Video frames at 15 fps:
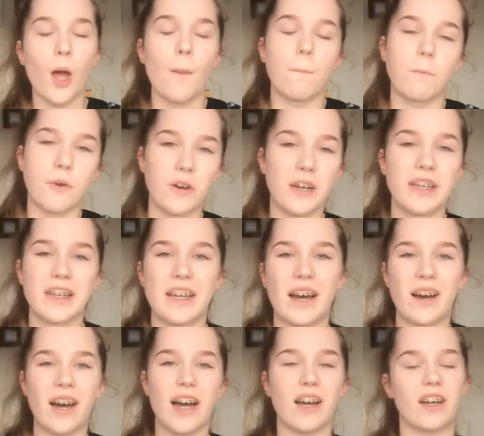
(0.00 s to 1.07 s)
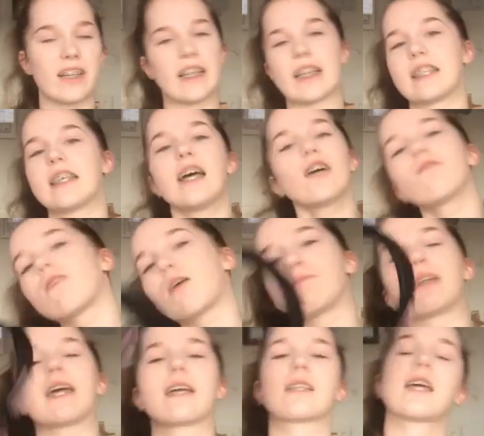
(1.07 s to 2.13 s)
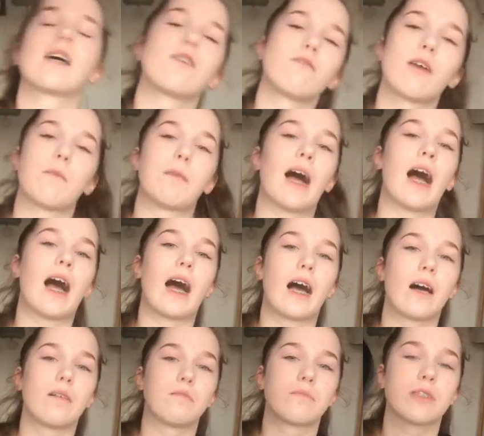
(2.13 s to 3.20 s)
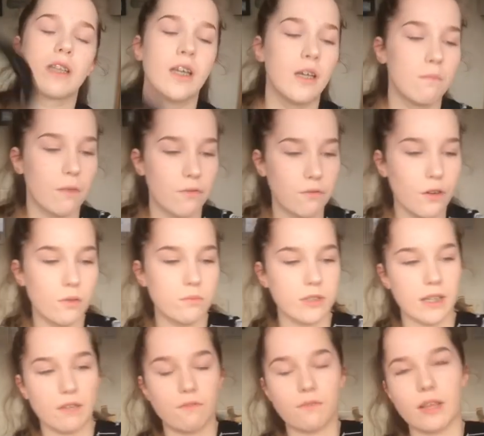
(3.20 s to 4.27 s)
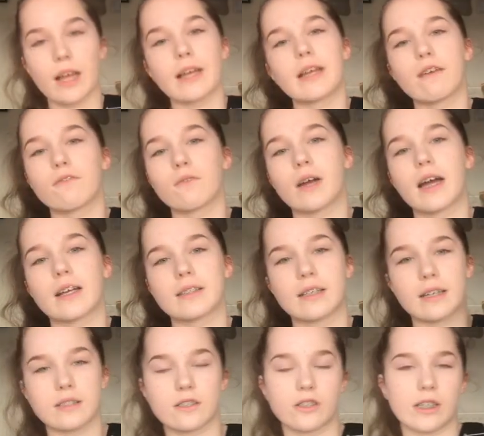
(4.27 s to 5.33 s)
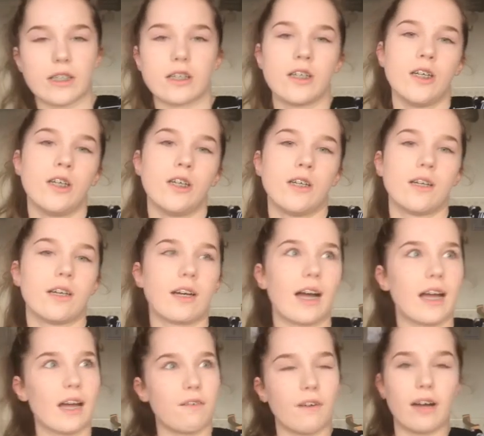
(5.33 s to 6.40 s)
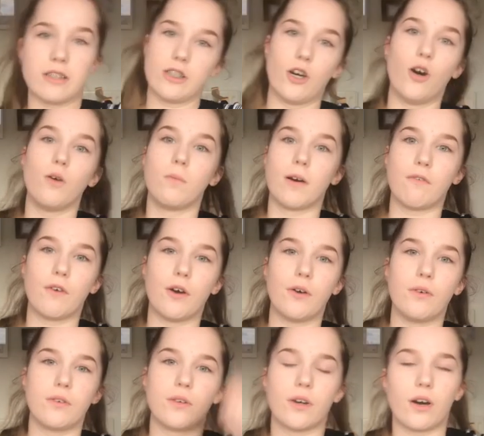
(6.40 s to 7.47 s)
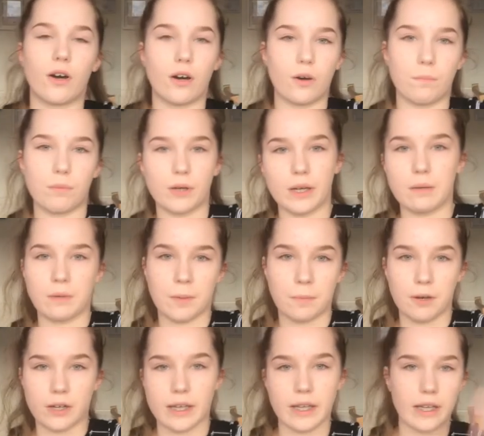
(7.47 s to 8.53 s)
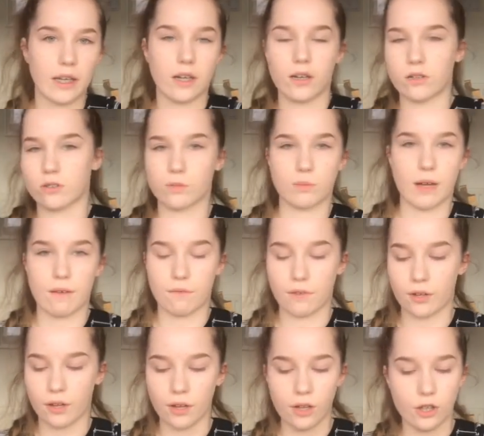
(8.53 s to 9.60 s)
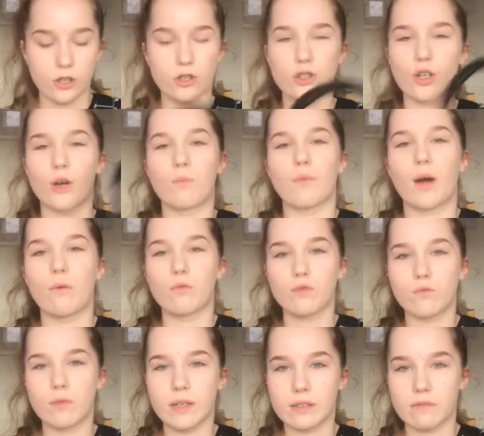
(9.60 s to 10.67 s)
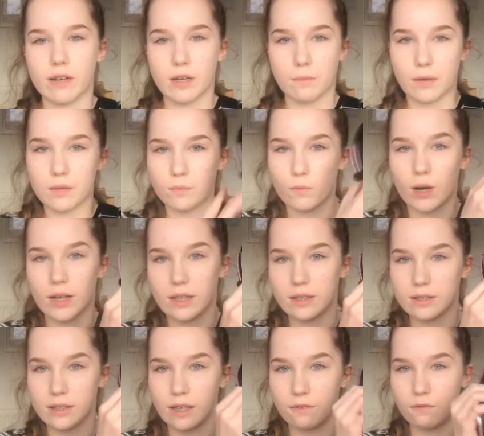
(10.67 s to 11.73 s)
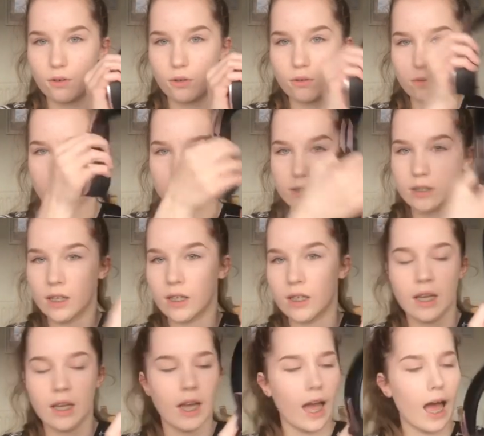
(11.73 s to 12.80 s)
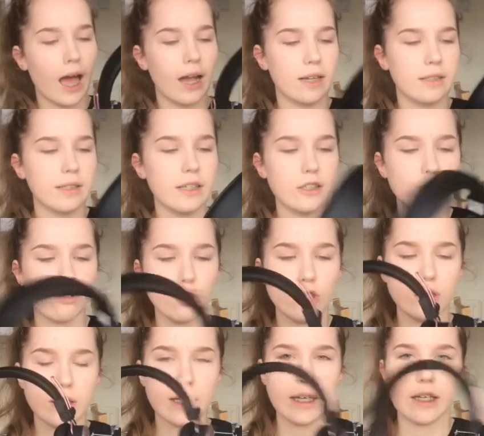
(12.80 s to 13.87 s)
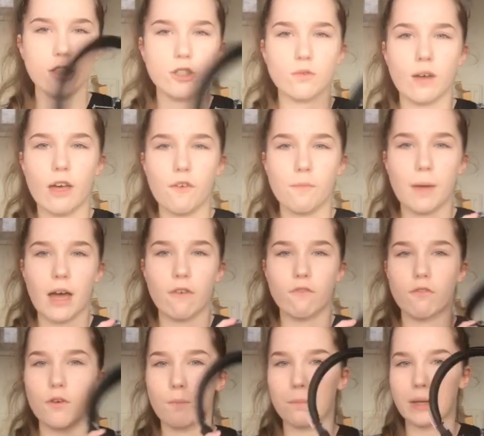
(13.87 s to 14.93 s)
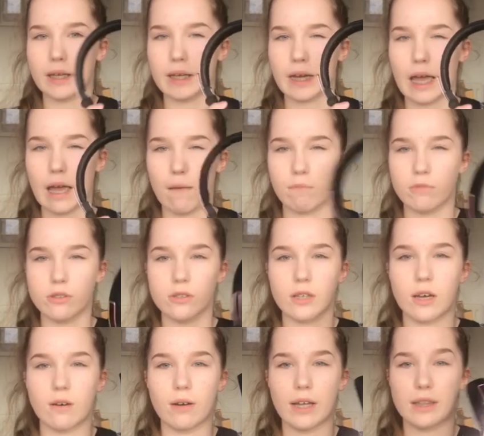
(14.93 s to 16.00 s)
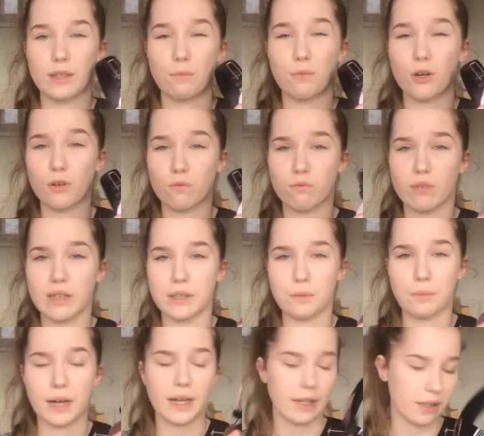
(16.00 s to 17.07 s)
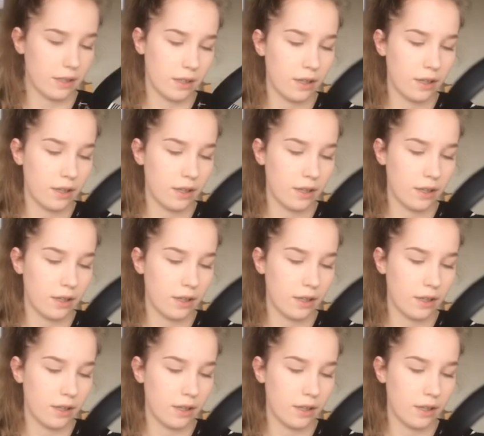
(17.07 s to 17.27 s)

but you know, I got it like tangled around my neck, tangled around my arms. My phone was like flying everywhere because I had to like, I either had to hold my phone or put it in my pocket or just whatever. So I would really recommend wireless headphones. And these are only £12 from B&M, so, and they work really well.